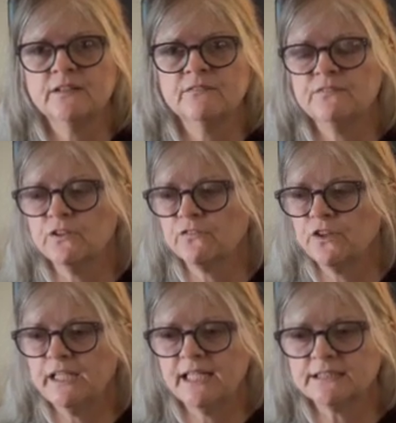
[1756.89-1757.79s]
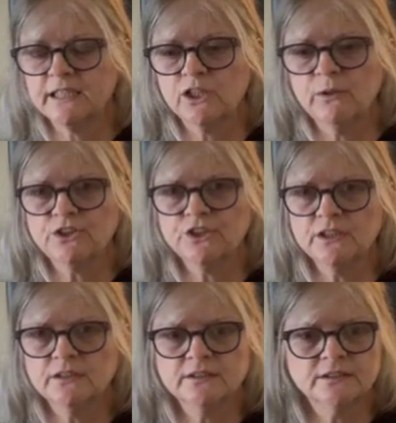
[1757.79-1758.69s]
Feel free to ask any
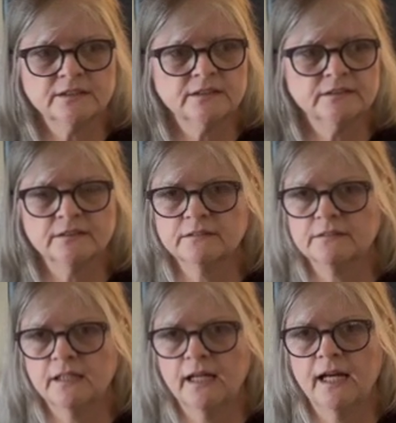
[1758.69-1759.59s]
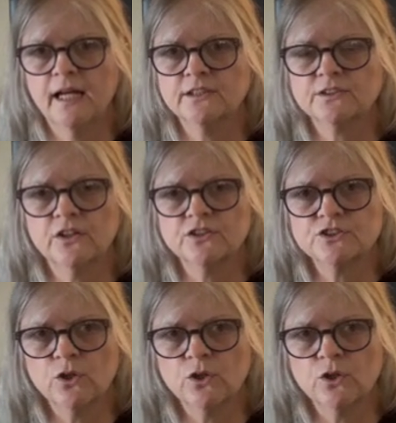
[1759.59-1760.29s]
questions. I started